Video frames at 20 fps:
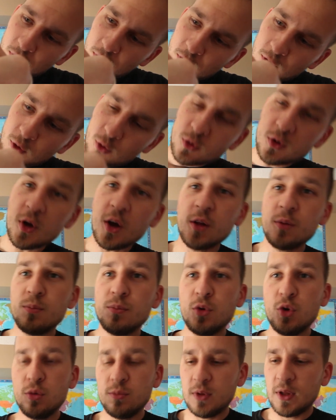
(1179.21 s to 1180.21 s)
Goes on
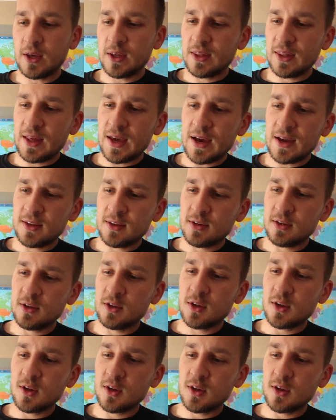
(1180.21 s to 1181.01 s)
boom like that.